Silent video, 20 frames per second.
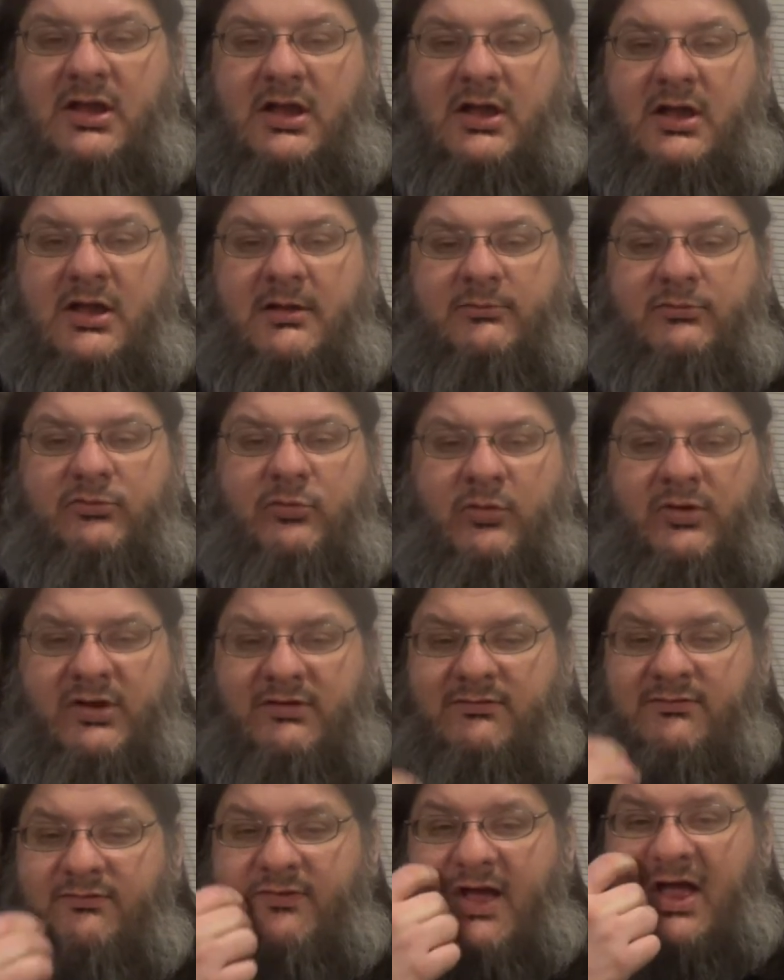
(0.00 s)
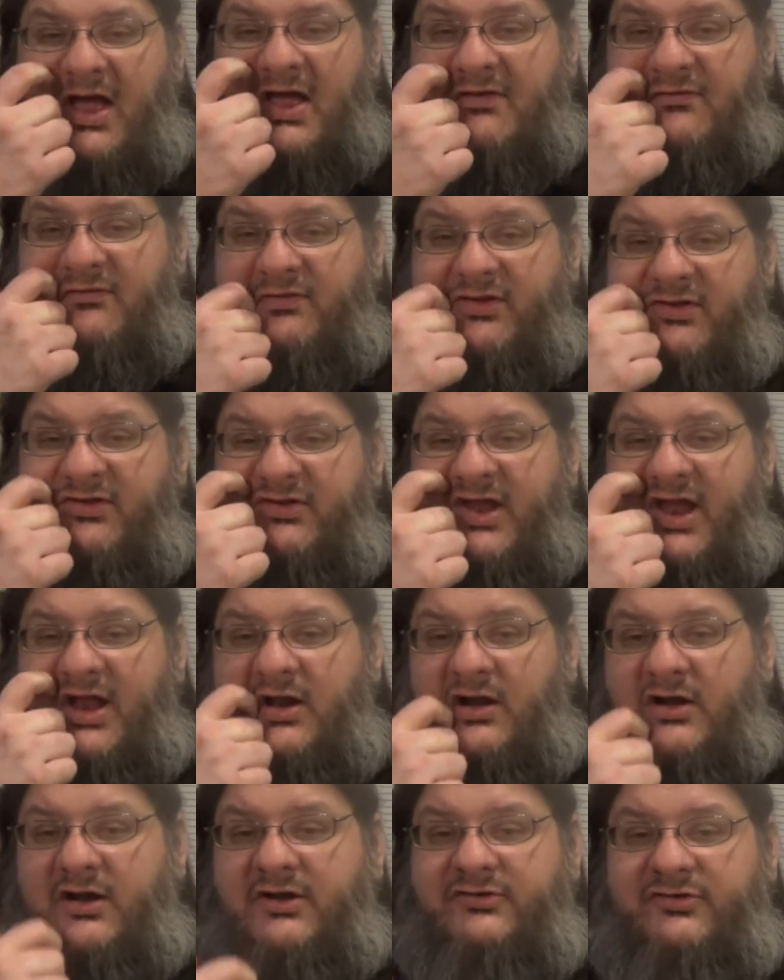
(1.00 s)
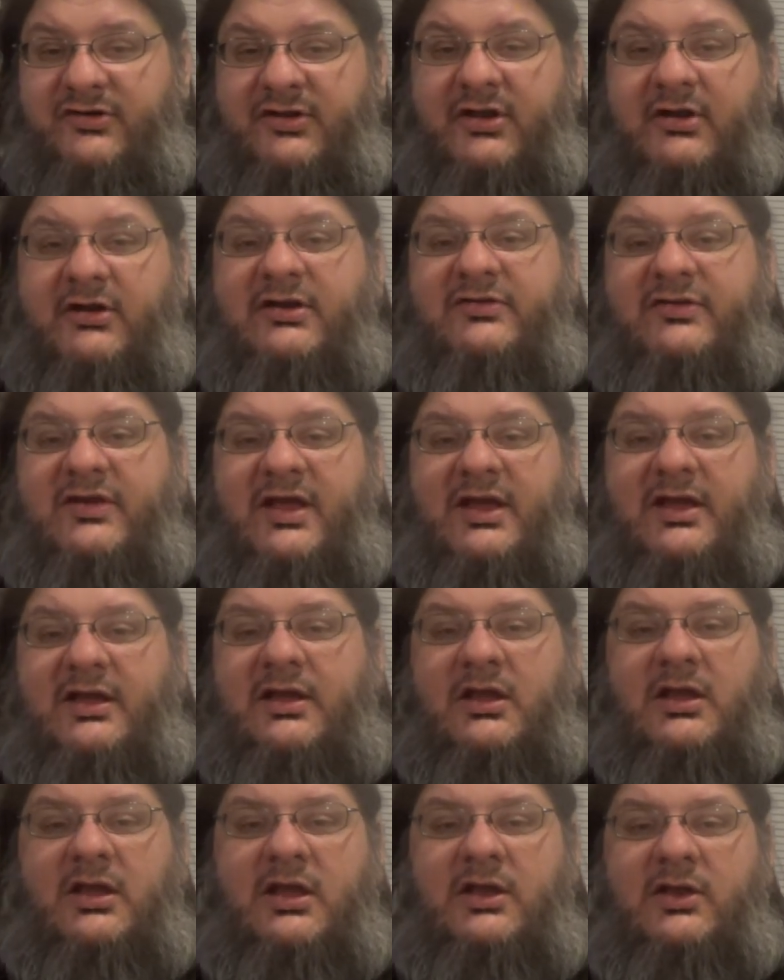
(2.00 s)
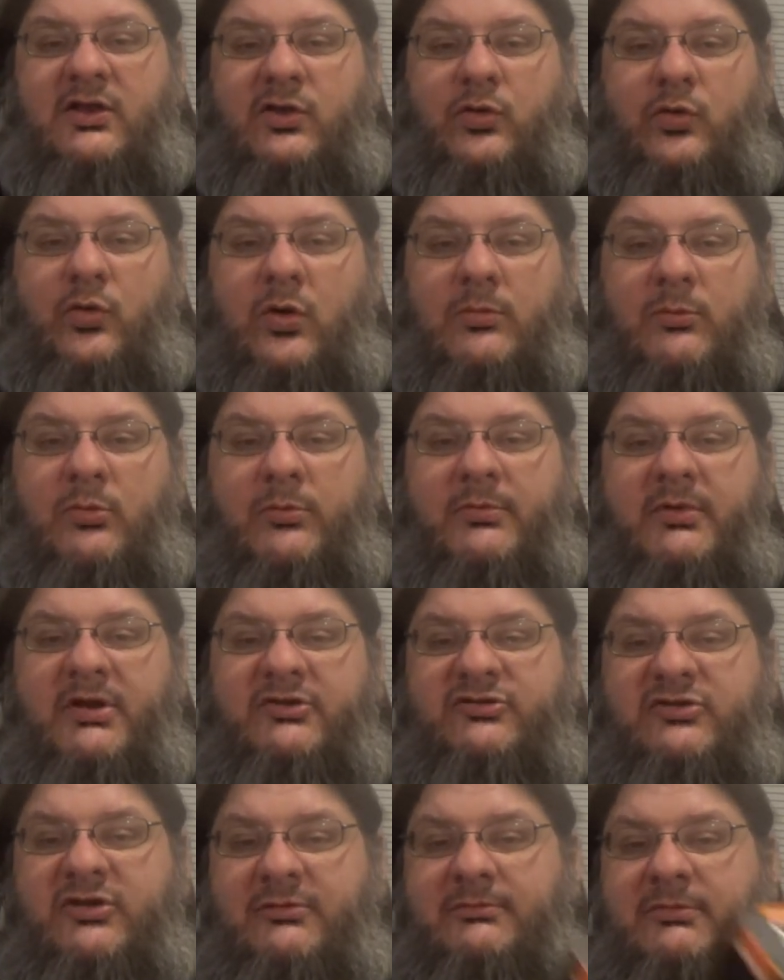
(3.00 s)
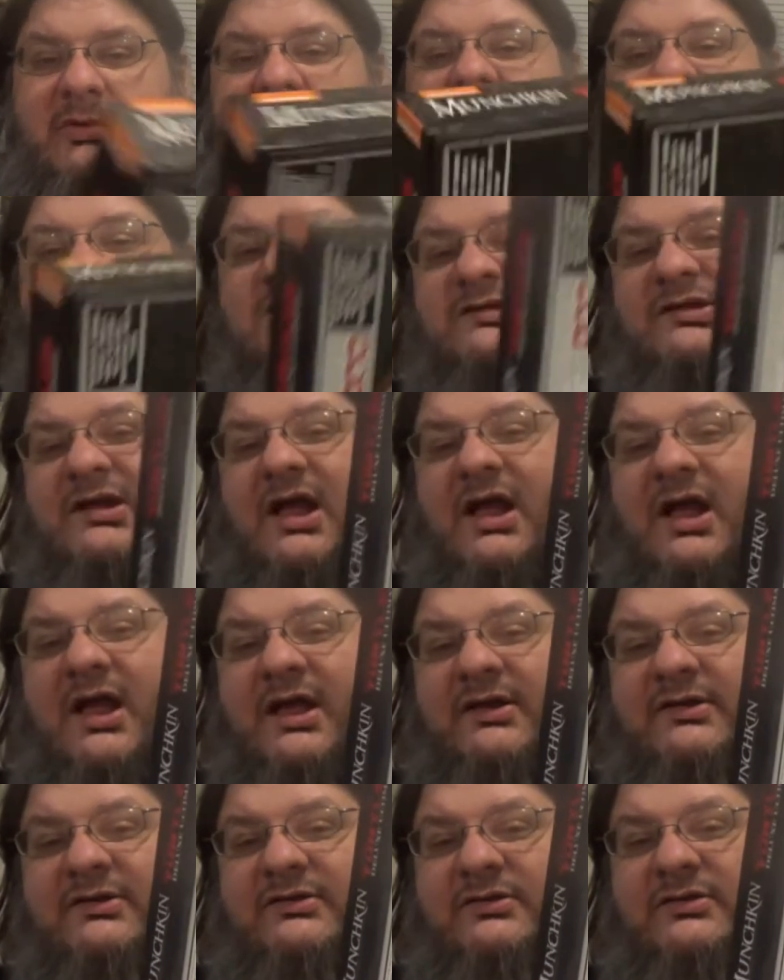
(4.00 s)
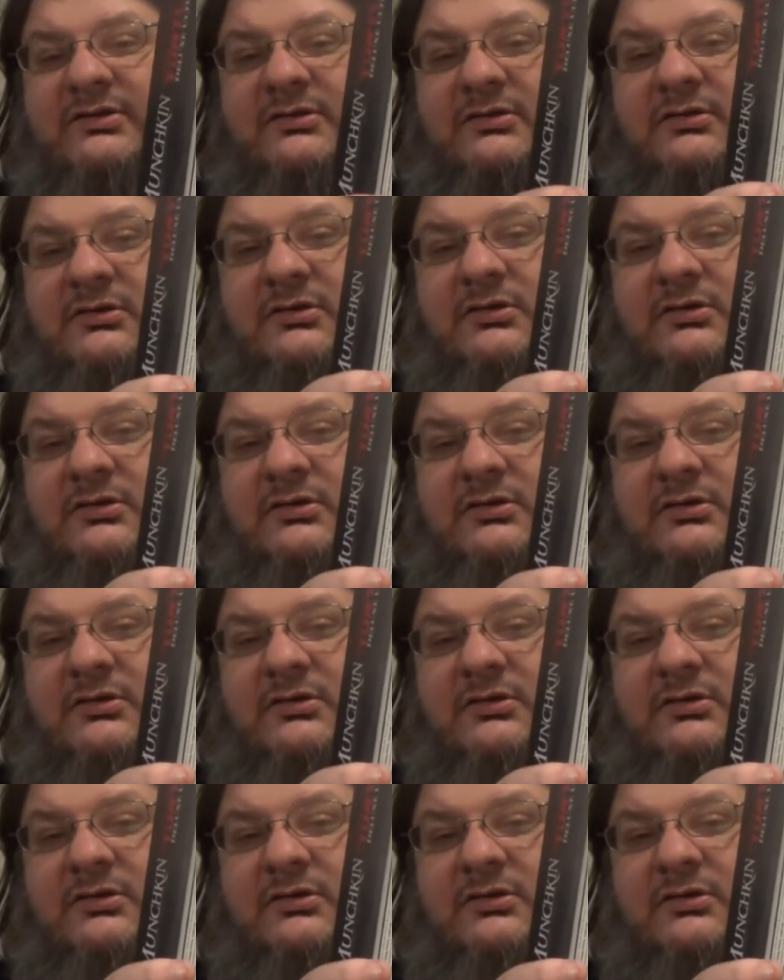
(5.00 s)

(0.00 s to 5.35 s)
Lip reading: $25 for the standard edition. There is a normal Munchkin box size